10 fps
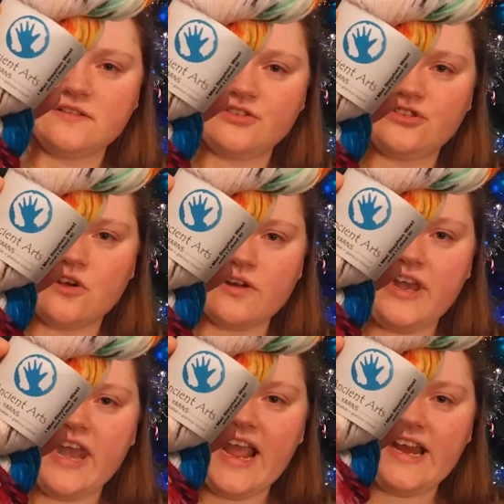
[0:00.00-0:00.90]
sock
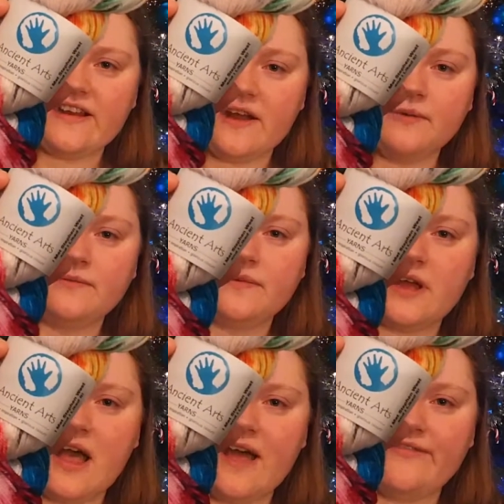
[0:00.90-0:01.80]
nado,
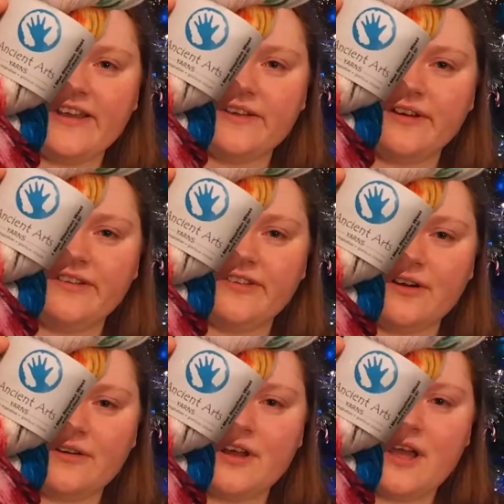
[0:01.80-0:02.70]
fingering
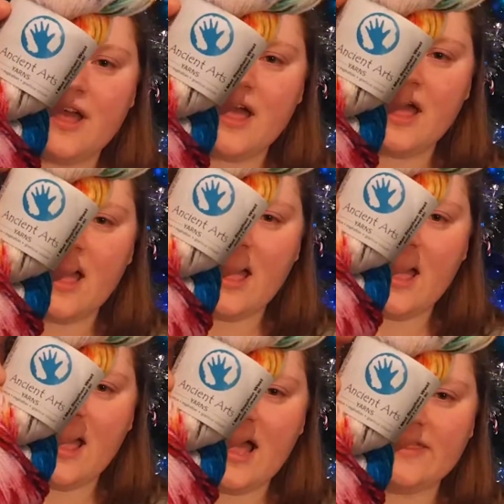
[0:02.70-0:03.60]
sock,
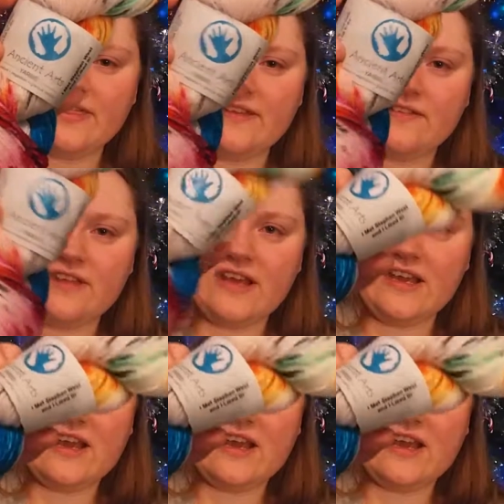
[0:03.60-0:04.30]
and the